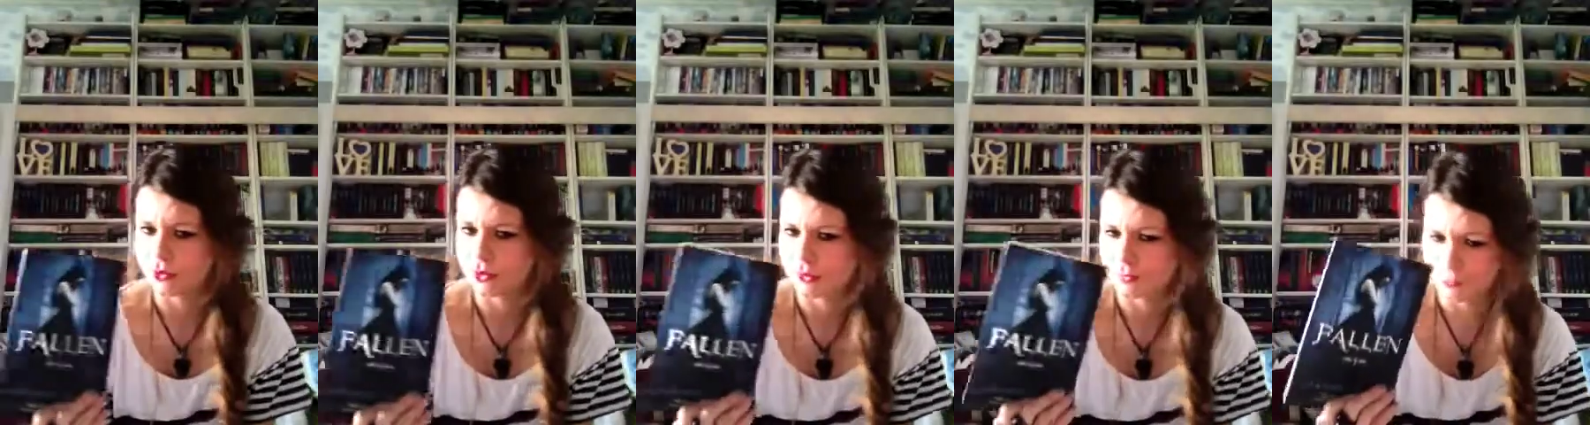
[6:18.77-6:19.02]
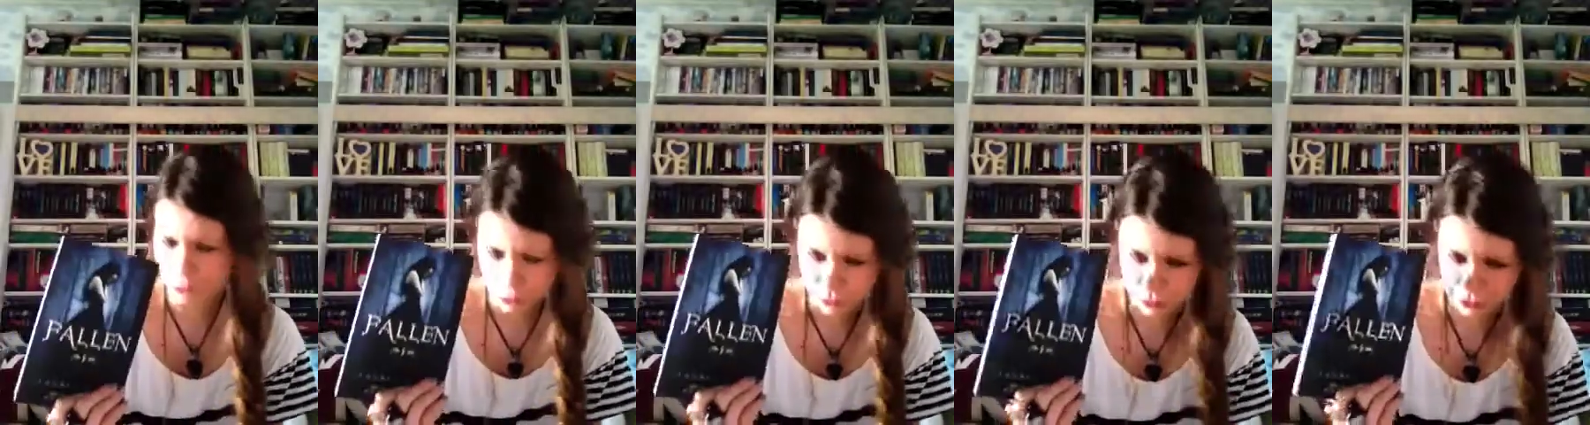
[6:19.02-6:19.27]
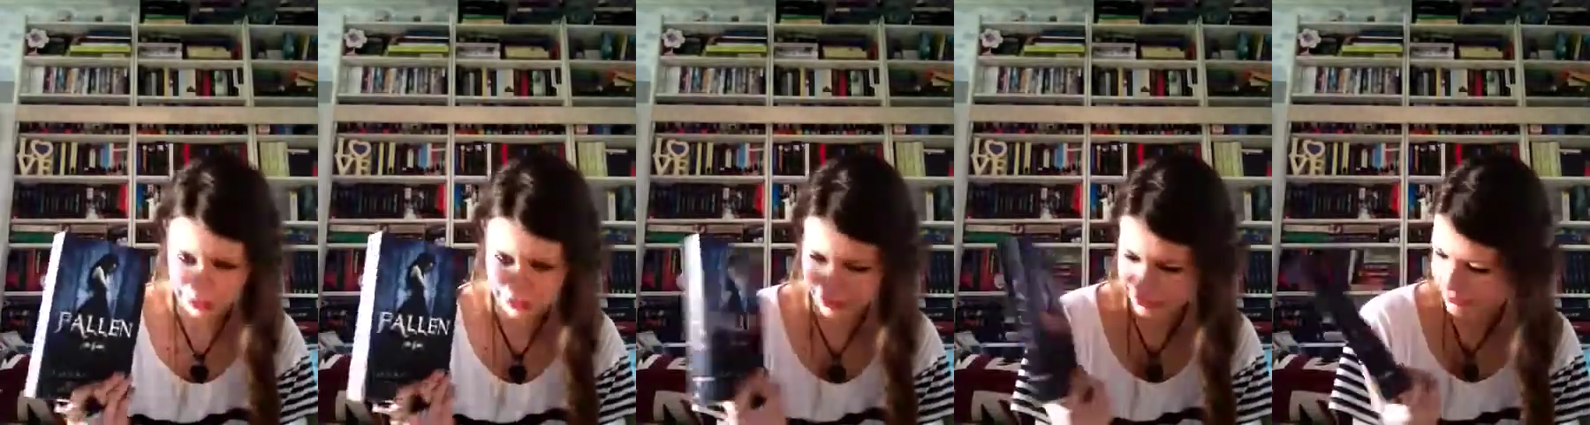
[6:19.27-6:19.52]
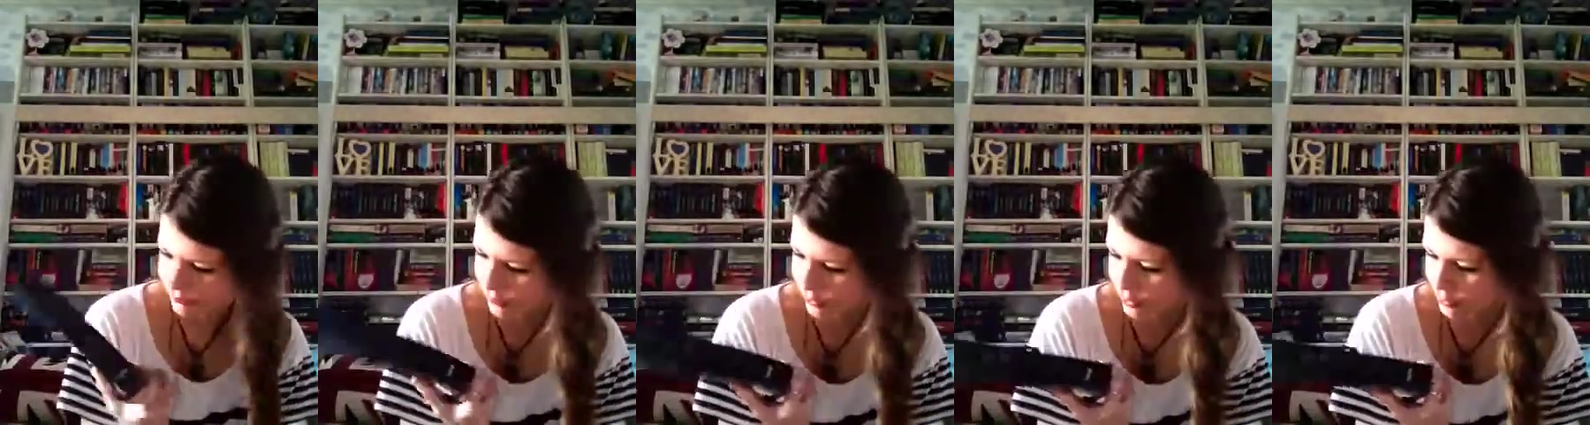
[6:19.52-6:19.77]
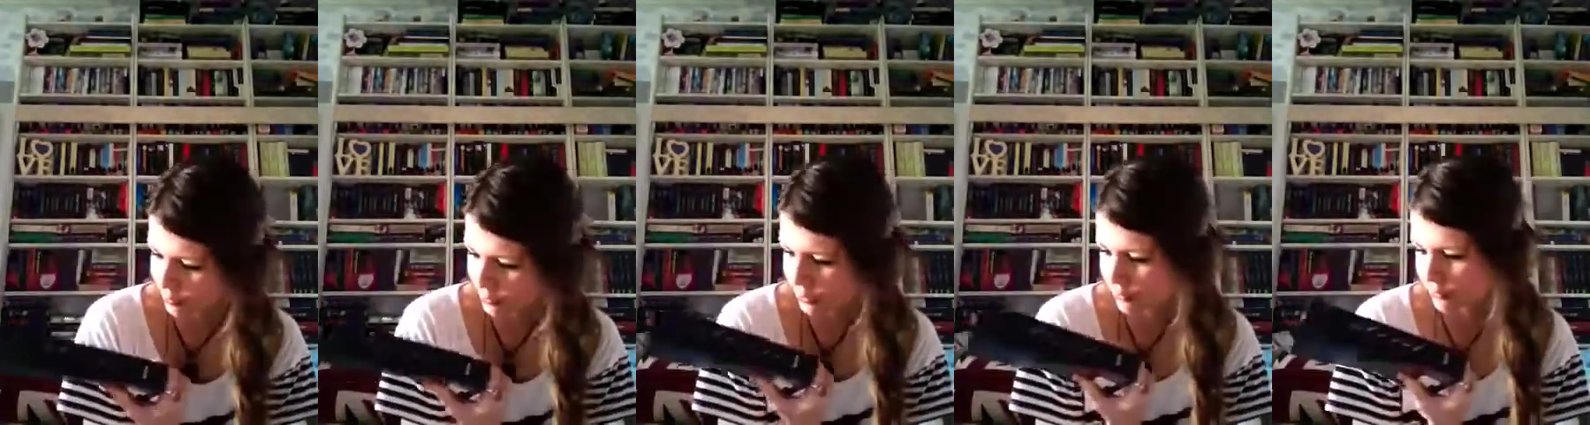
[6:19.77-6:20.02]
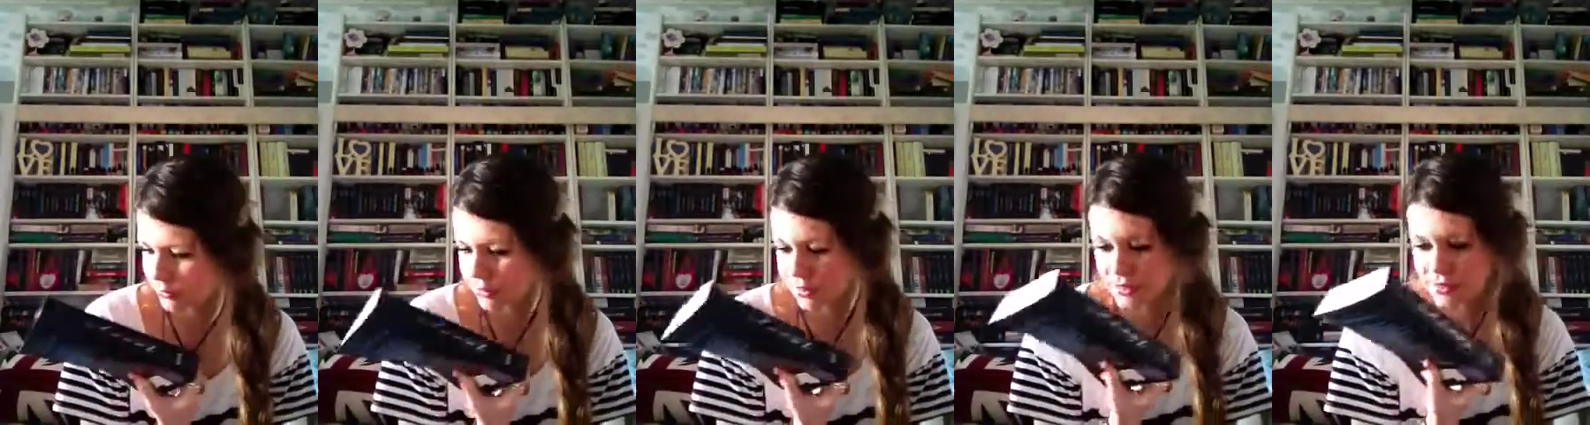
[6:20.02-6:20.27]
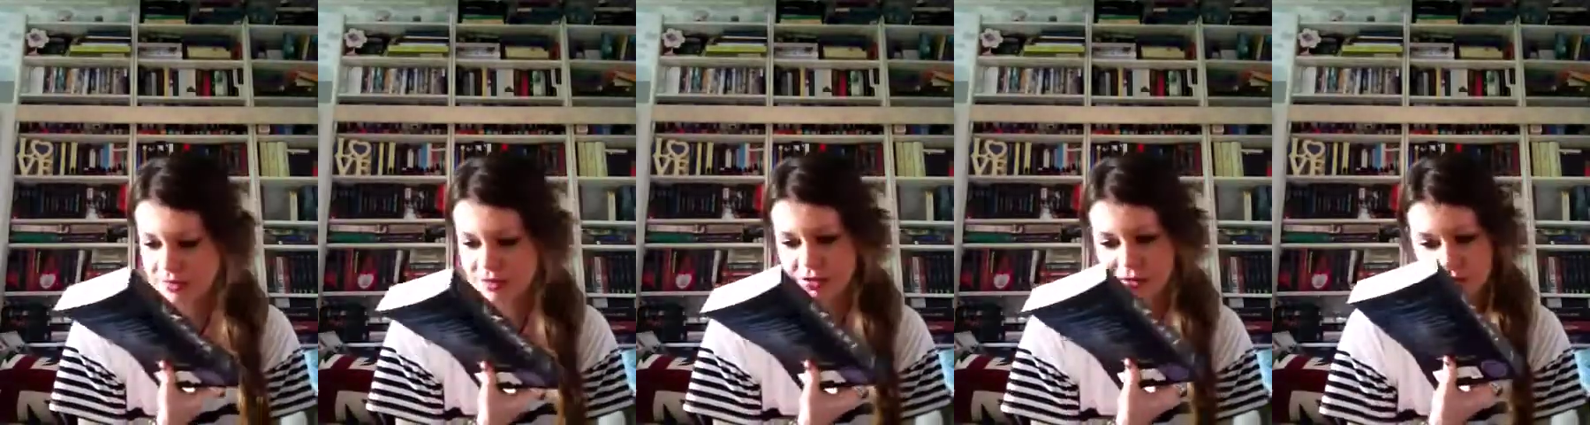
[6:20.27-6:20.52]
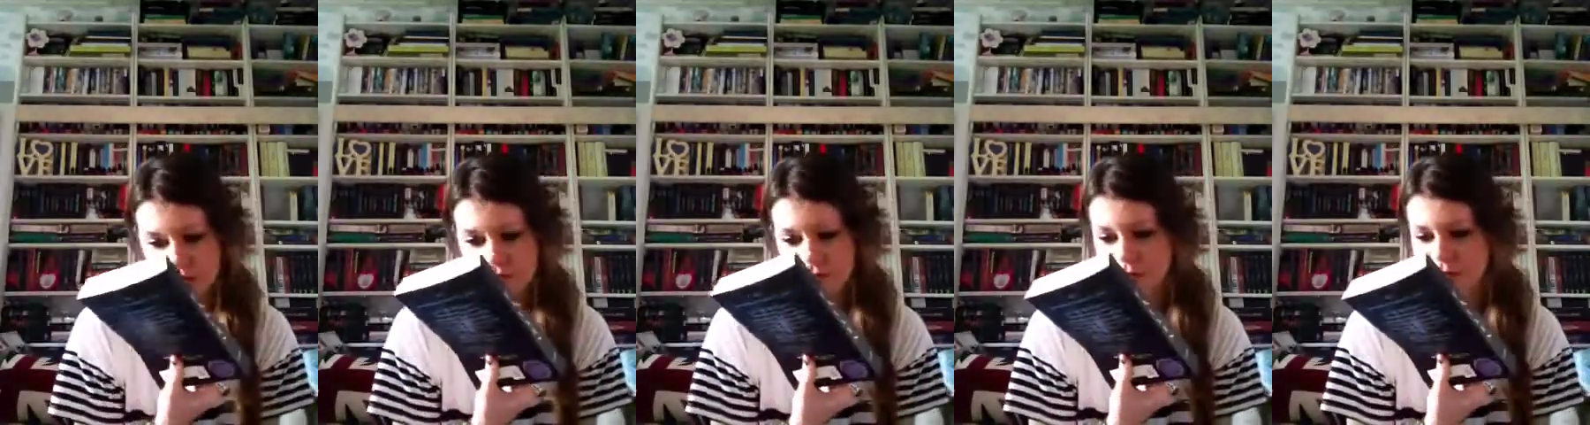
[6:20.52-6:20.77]
fall in the first place.
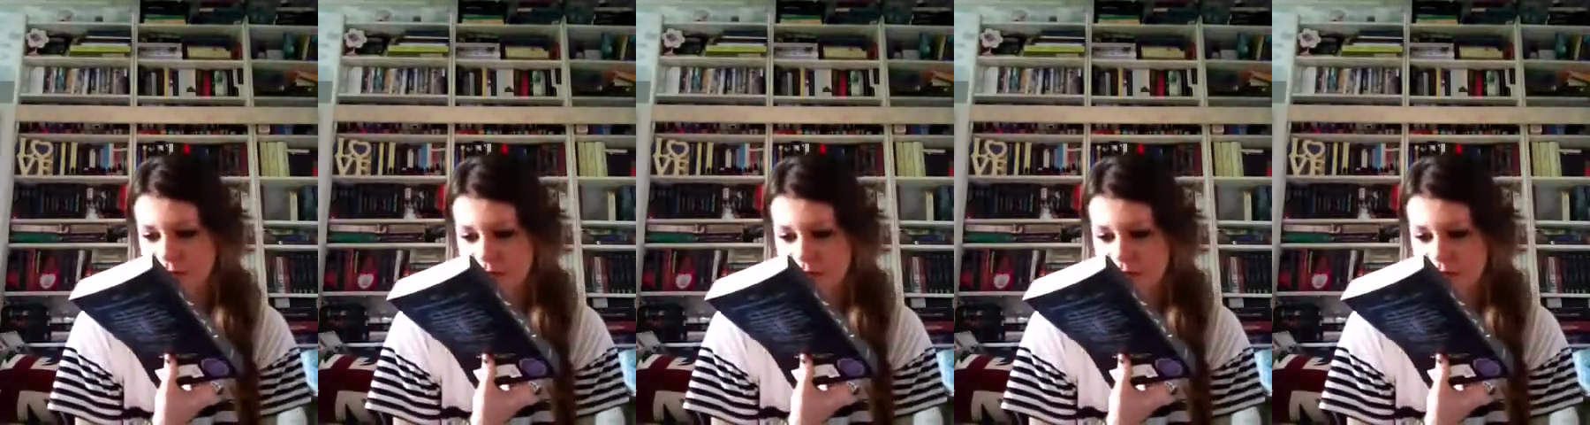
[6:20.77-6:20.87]
Everyone